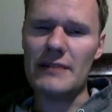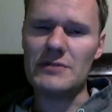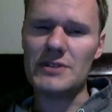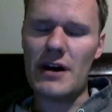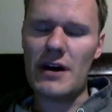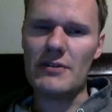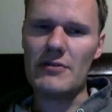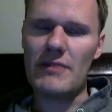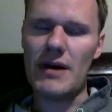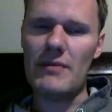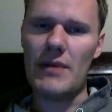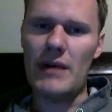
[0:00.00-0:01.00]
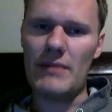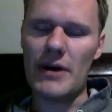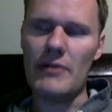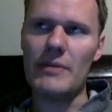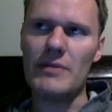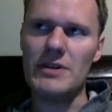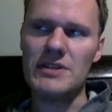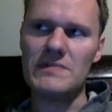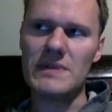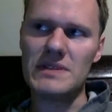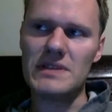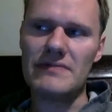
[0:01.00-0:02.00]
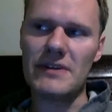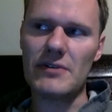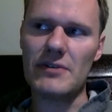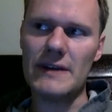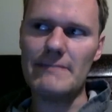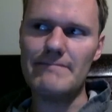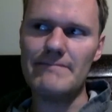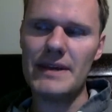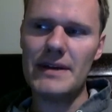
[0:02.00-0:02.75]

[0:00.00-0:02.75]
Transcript: I was talking with my mom. I remember this specifically, and